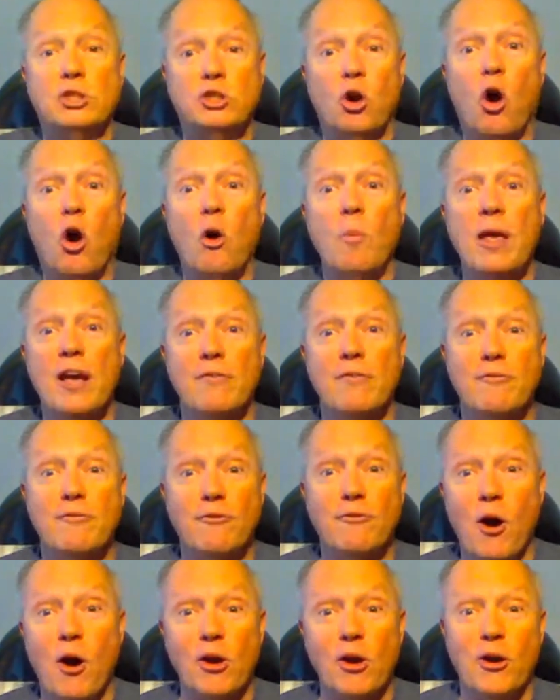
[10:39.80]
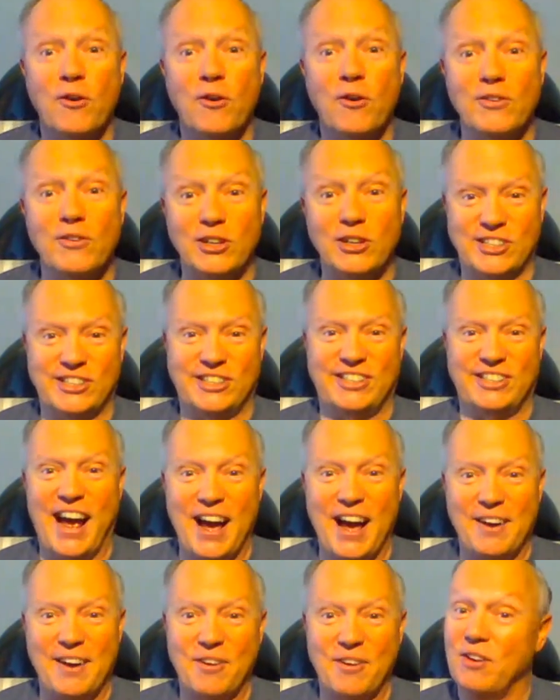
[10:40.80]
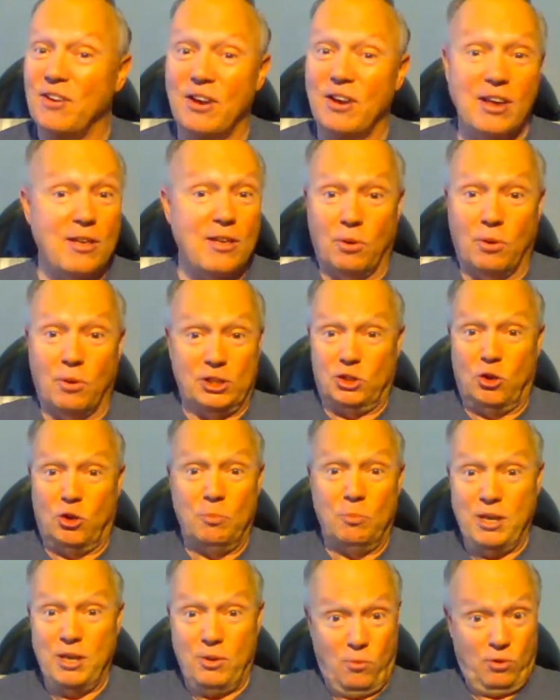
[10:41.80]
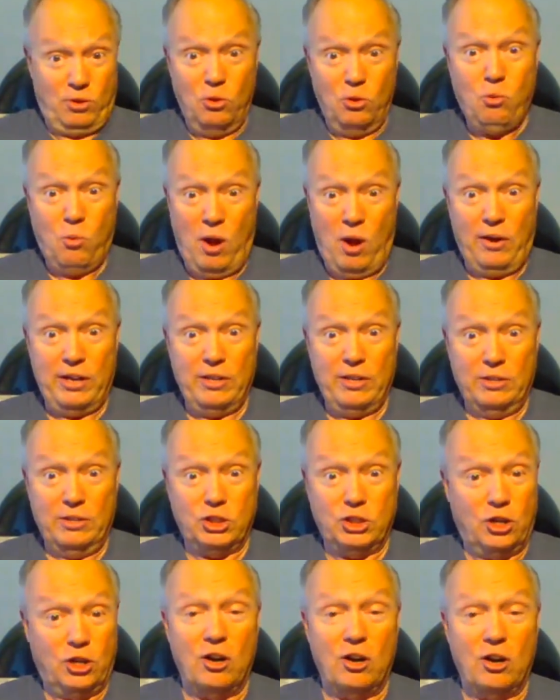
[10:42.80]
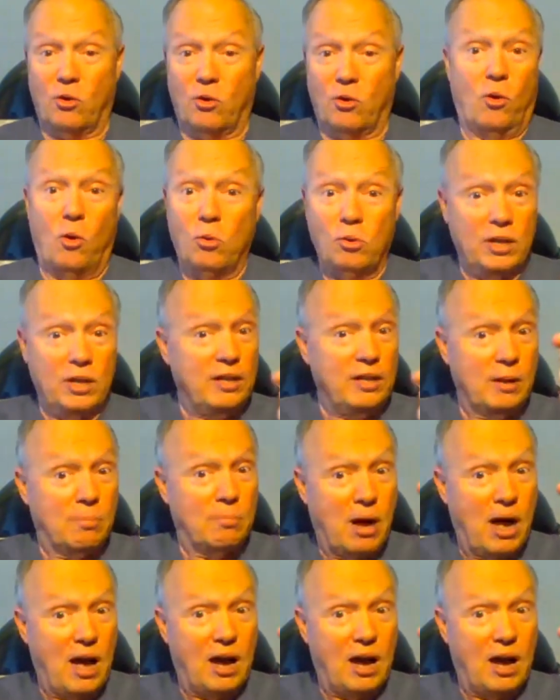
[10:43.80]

show me a photo of your stuff. If you either want to show me you wearing the shirt or holding the